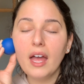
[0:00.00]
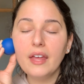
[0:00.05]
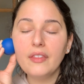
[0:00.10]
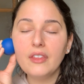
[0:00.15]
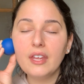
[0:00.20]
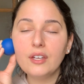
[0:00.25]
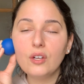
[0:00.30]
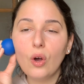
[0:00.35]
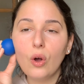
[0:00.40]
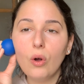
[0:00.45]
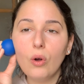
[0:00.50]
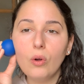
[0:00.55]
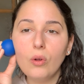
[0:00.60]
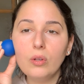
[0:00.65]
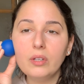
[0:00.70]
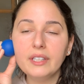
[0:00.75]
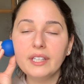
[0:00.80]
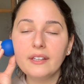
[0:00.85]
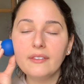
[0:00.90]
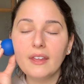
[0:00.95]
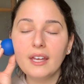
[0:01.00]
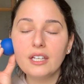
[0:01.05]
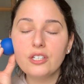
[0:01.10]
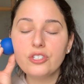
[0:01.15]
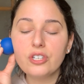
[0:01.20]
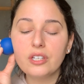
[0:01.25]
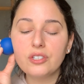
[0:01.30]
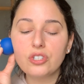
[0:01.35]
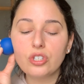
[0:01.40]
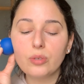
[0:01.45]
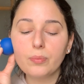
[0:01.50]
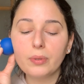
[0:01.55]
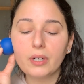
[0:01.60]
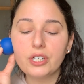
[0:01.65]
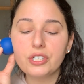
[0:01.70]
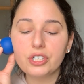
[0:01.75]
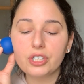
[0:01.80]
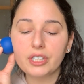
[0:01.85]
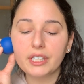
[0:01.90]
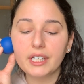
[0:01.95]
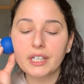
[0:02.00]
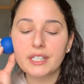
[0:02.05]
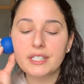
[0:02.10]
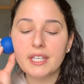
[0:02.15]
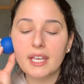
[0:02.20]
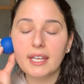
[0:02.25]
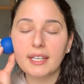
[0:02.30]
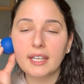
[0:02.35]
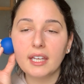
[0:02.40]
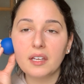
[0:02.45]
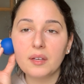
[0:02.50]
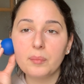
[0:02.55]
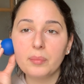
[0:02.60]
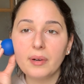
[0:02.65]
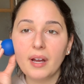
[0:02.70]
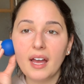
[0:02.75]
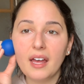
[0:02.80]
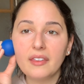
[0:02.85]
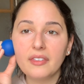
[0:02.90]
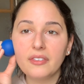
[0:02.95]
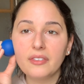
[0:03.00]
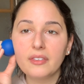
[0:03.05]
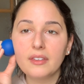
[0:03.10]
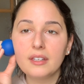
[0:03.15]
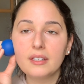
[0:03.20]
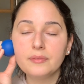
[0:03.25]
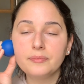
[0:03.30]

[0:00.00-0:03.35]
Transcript: And then holding that gentle pressure here, taking a breath.